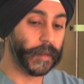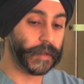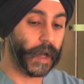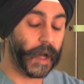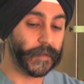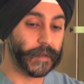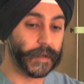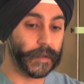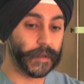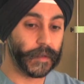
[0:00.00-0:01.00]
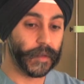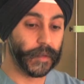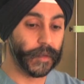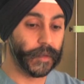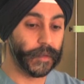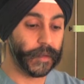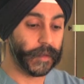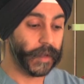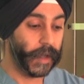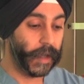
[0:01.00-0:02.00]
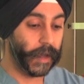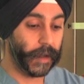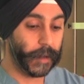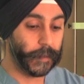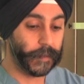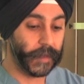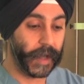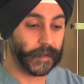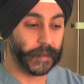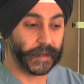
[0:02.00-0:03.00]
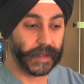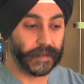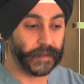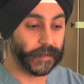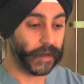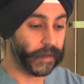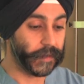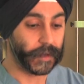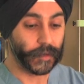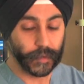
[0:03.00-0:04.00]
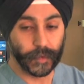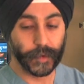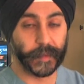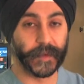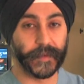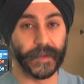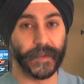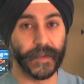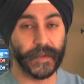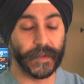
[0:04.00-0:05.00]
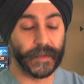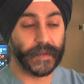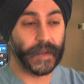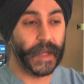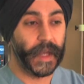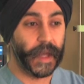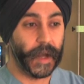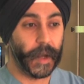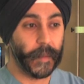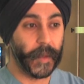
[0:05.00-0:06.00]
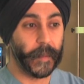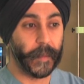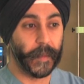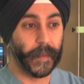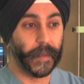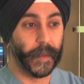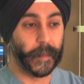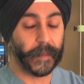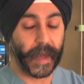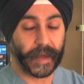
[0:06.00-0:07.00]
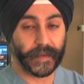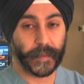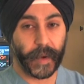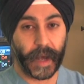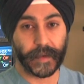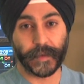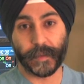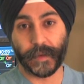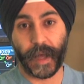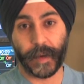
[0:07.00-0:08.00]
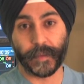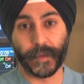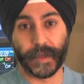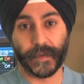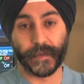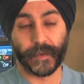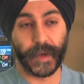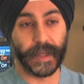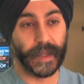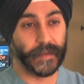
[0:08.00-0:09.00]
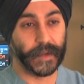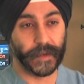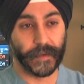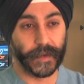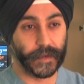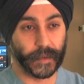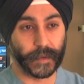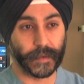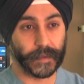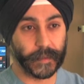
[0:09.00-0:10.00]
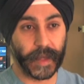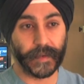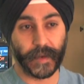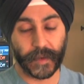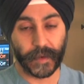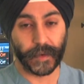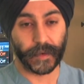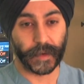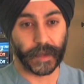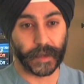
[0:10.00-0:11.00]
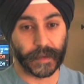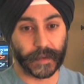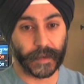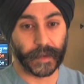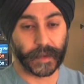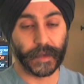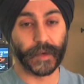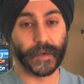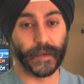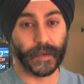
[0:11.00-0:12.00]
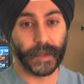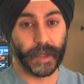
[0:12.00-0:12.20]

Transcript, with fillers: able to offer, through the expertise of a group of physicians, the best possible operation for any given individual based on their clinical